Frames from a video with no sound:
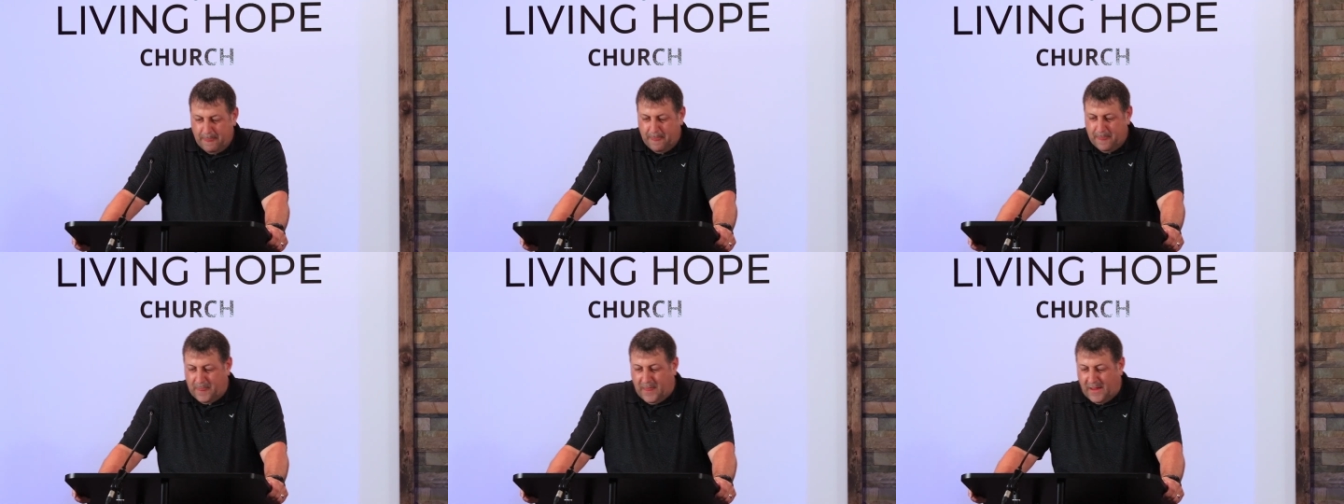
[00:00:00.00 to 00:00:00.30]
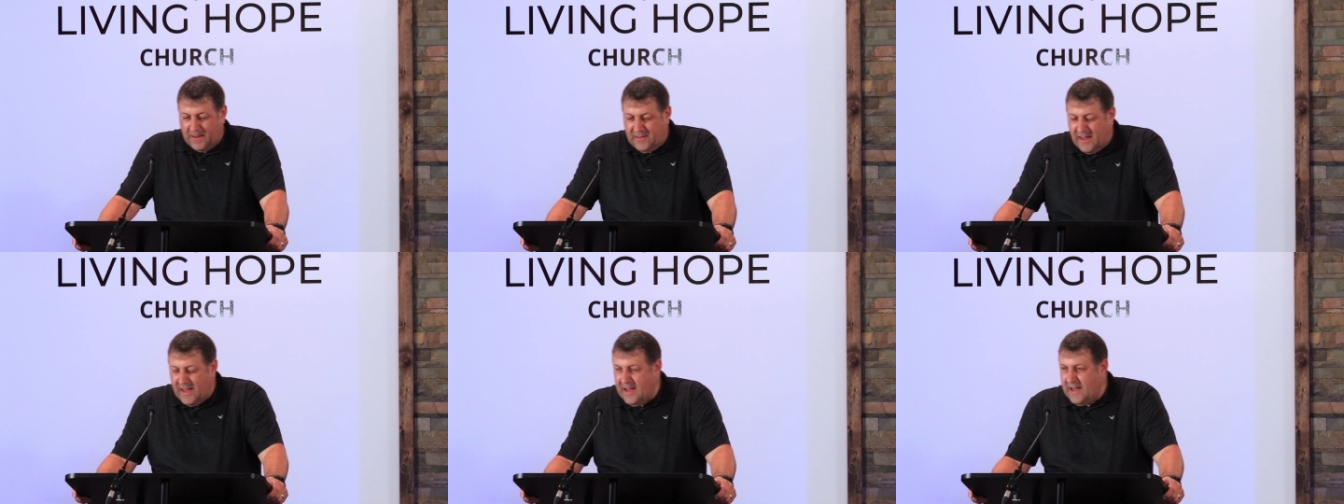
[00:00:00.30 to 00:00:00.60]

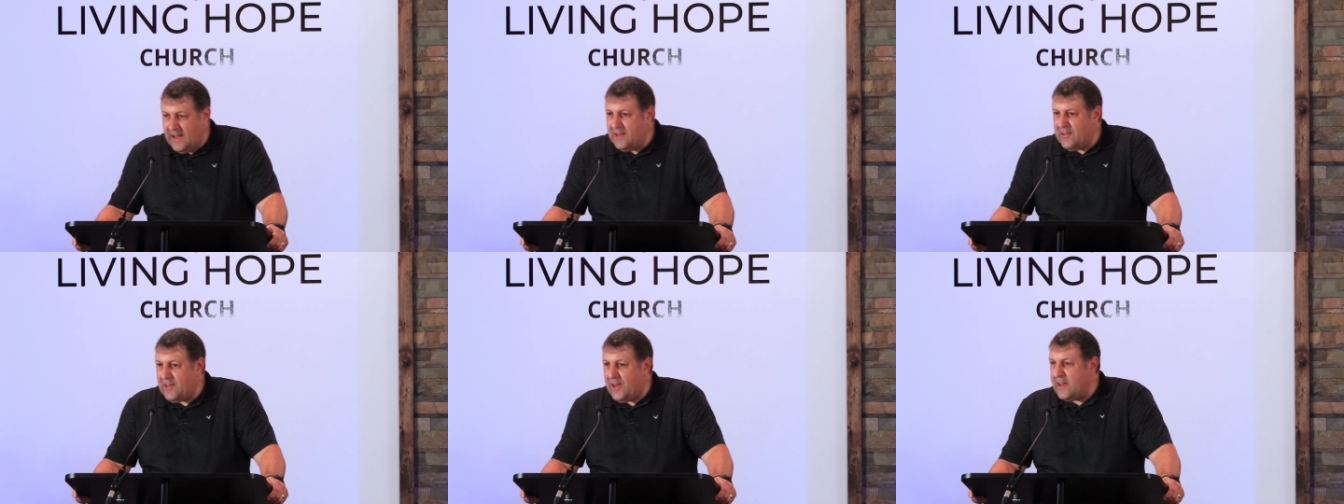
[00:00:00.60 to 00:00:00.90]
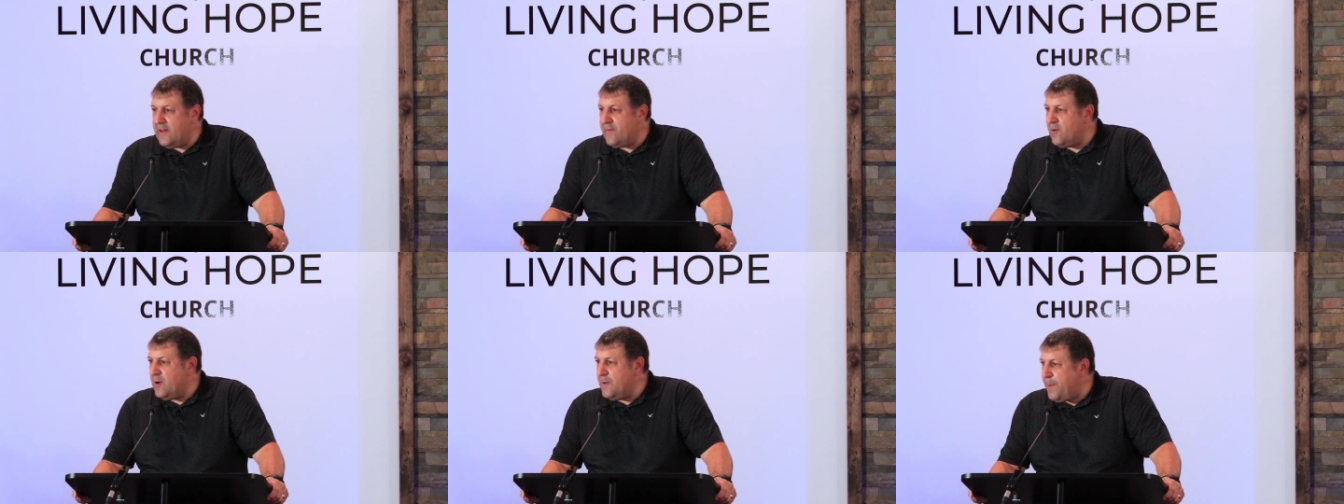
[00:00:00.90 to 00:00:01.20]
the day that
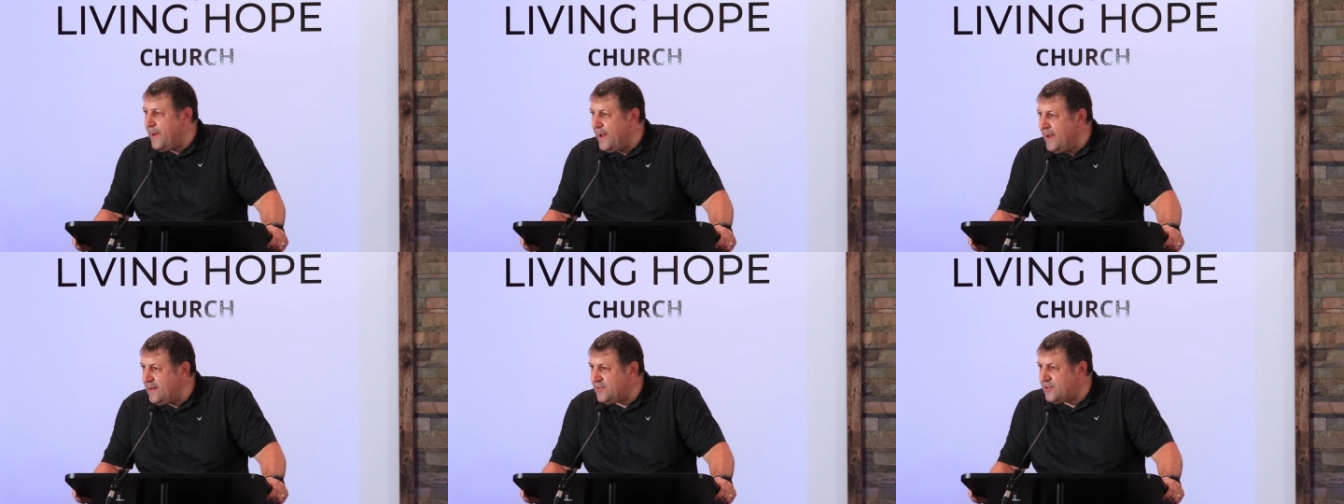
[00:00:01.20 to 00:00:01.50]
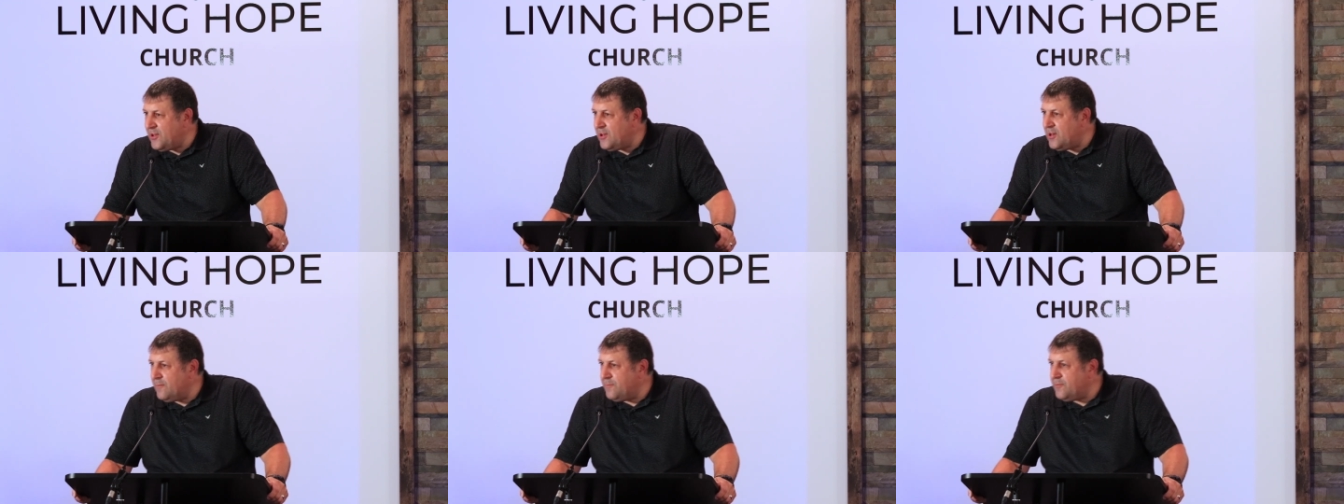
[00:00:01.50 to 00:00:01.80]
you
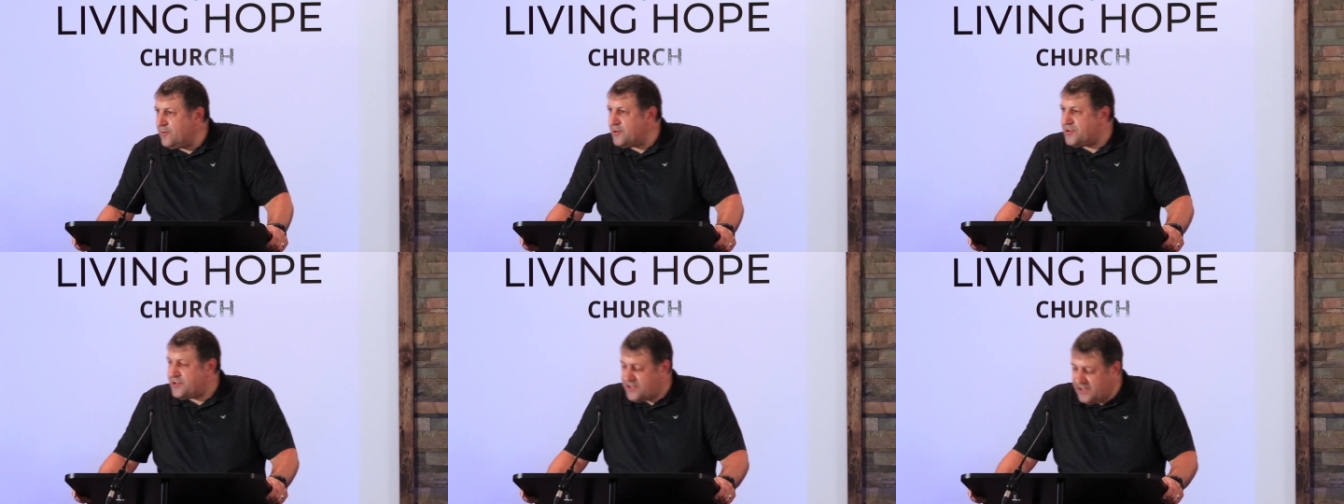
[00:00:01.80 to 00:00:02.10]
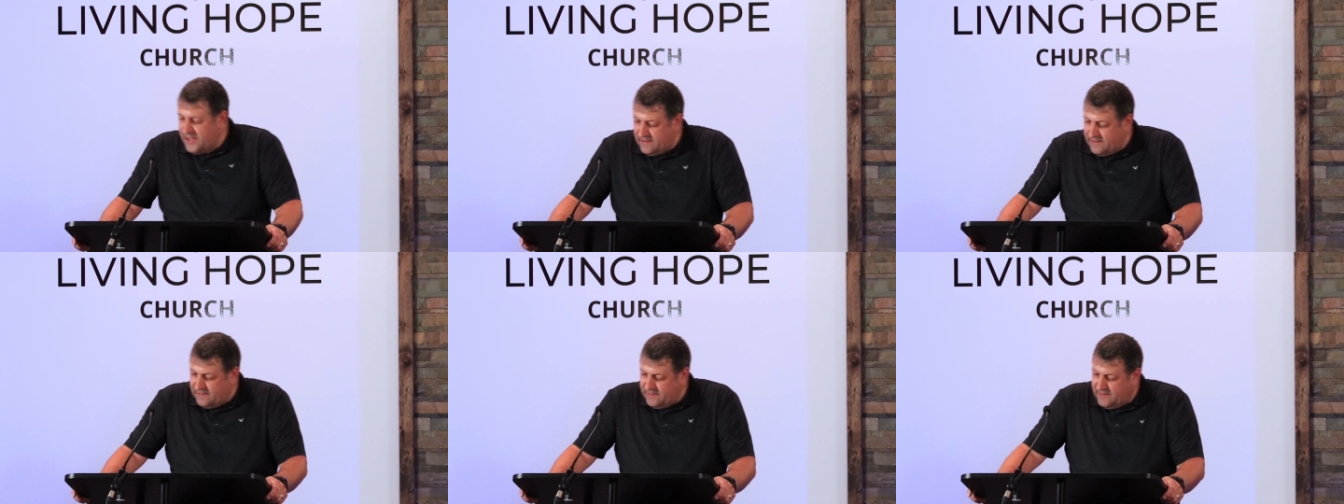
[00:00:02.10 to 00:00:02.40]
repented of your
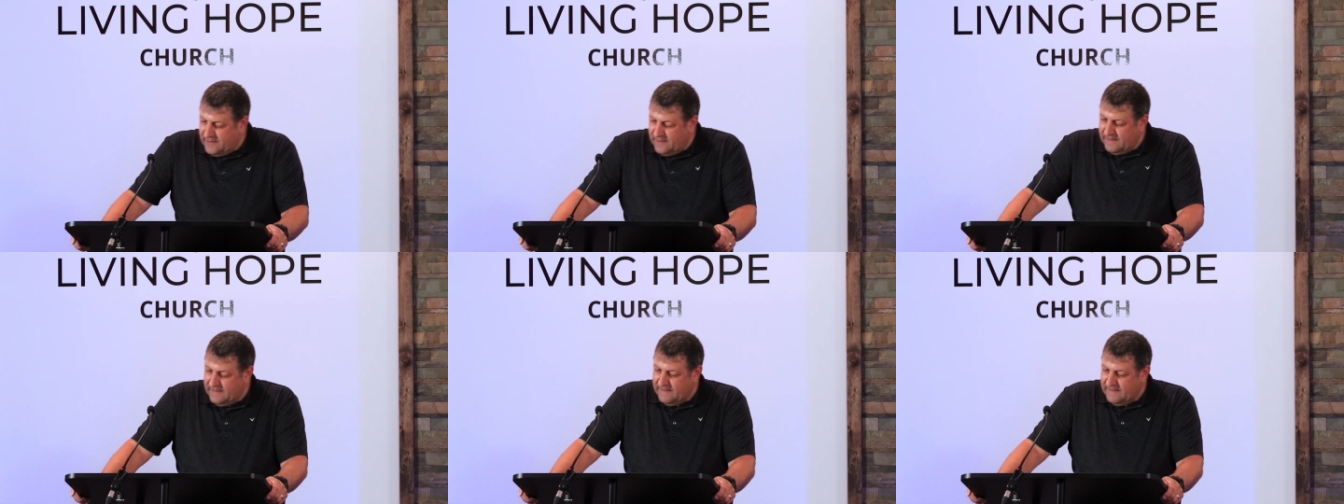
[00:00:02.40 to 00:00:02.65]
sin,